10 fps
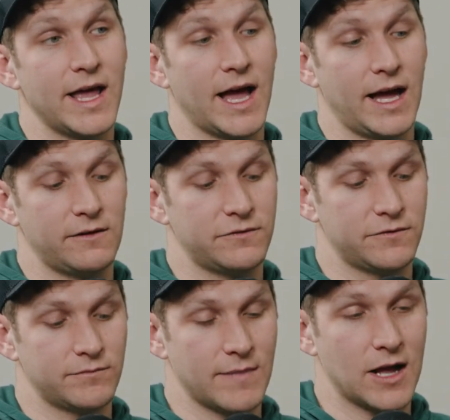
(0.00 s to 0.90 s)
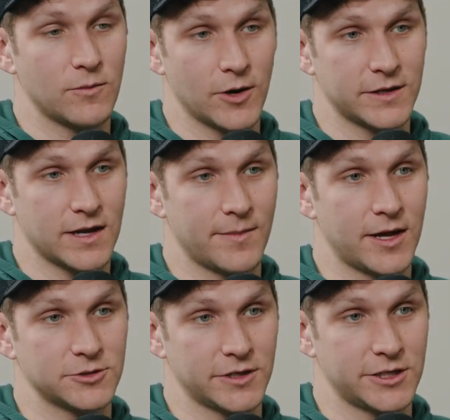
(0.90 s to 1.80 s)
have Michael Burry, Tom
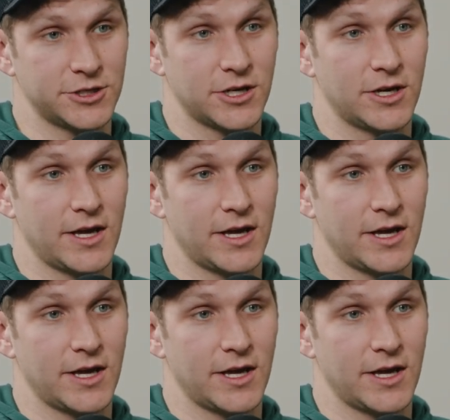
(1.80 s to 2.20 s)
Eldridge,